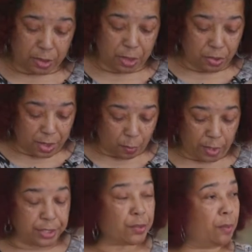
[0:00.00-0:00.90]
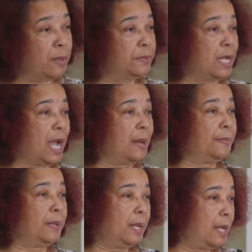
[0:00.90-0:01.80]
You can wear a scrub
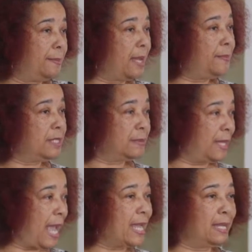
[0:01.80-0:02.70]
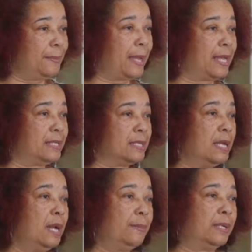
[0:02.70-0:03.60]
top and maybe some khaki pants,
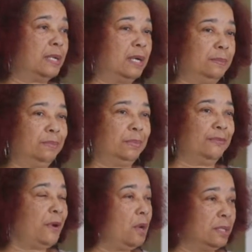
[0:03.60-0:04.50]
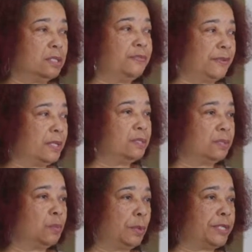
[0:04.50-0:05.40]
but if all else fails,
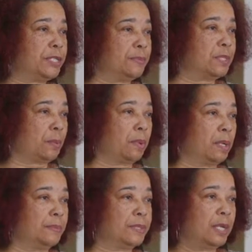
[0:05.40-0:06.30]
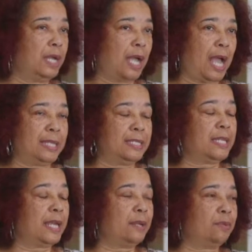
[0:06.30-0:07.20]
wear some scrubs. I
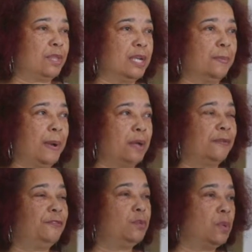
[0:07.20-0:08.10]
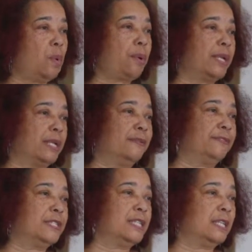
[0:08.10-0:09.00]
say think about if you were working in a
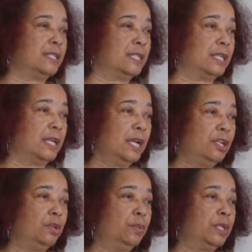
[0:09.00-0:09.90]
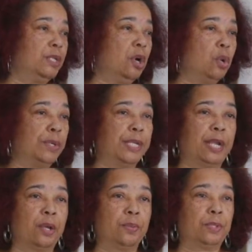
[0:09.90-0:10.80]
facility. You wouldn't go in
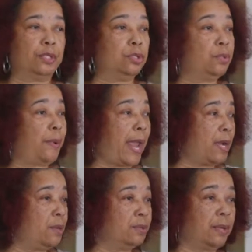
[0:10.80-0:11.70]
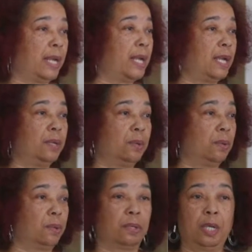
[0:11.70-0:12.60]
there with a do-rag on your head
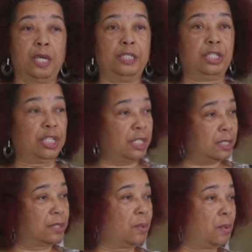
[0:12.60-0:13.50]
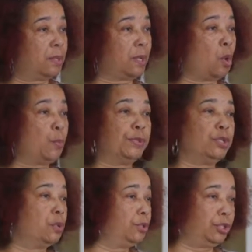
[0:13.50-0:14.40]
or jeans on,
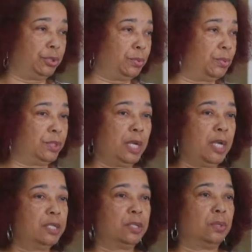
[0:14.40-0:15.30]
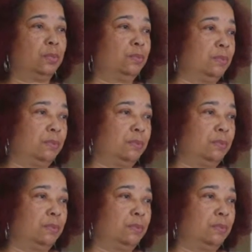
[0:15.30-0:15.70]
open-toe shoes. So